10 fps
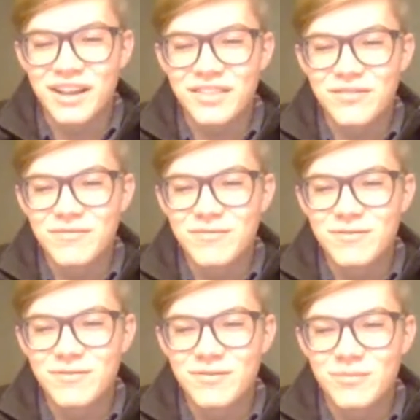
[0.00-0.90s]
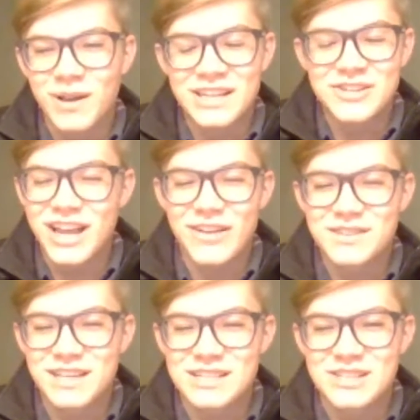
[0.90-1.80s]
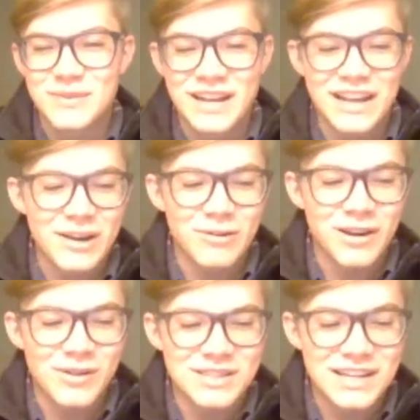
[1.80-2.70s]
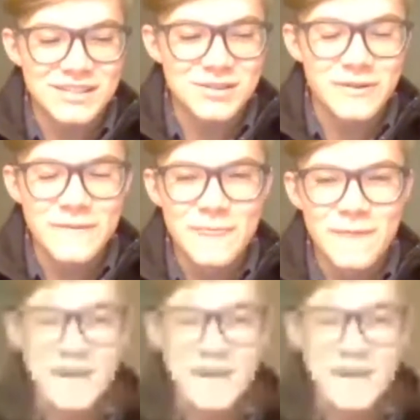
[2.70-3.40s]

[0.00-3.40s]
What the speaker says: like my teacher gave us like a stupid handout when I was in high school,